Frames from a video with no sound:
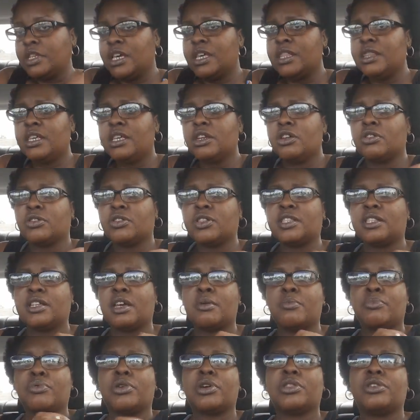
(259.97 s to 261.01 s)
and then her
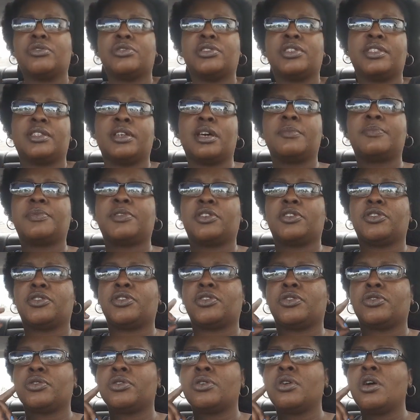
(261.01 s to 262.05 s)
stepbrother and
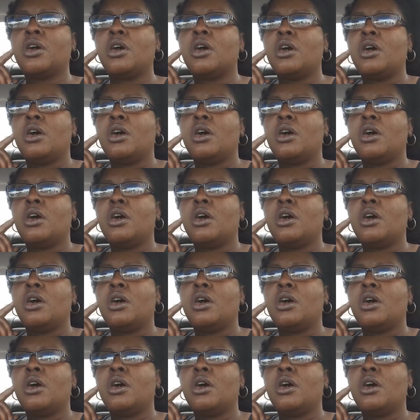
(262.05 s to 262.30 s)
stepsister.